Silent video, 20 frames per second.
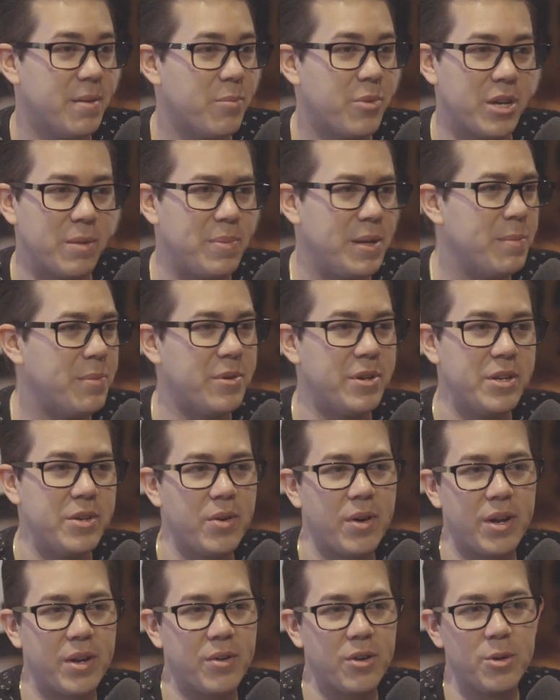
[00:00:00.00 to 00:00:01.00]
bring people into
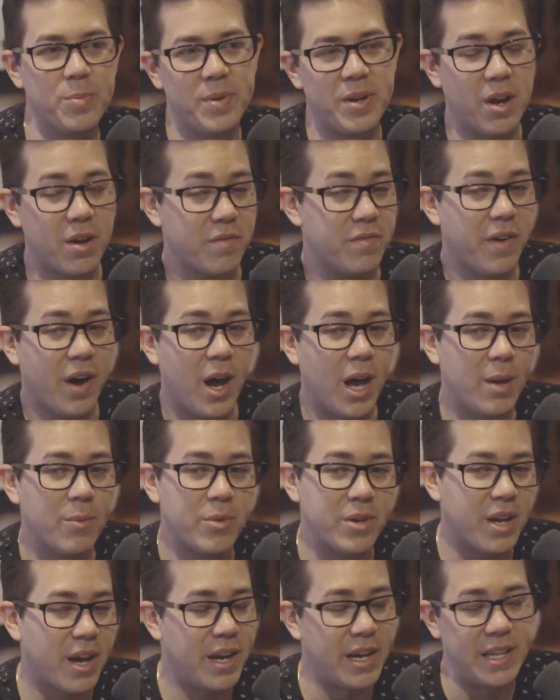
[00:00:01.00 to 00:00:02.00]
our group, and our vibe
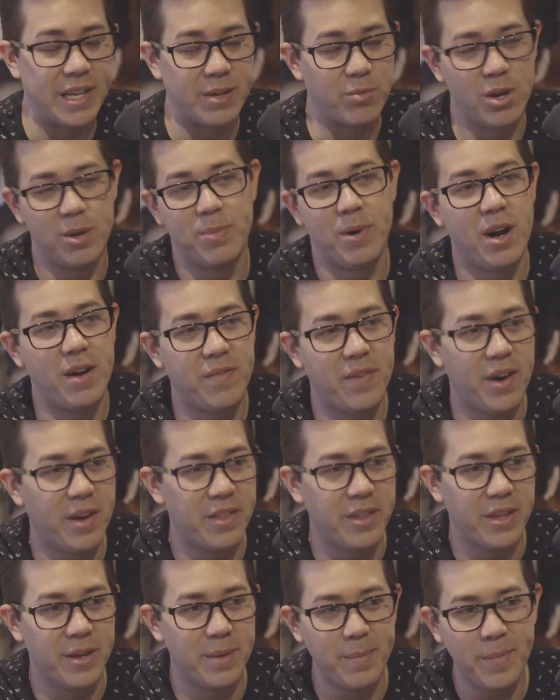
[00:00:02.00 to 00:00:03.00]
would kind of like rub off on
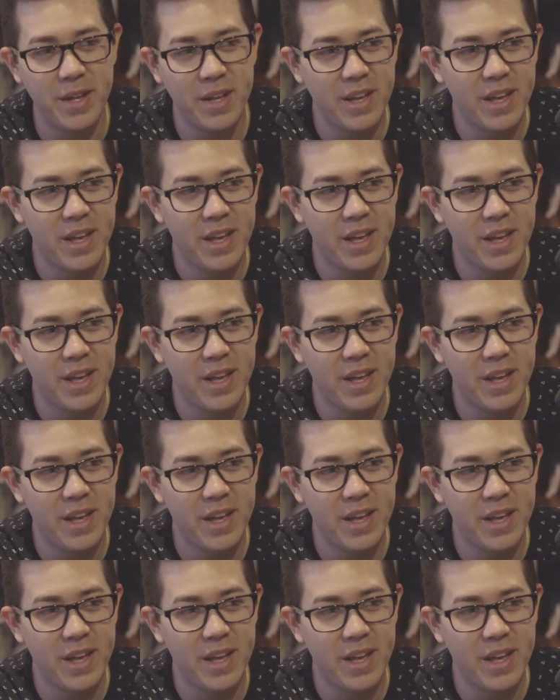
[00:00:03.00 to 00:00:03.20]
them.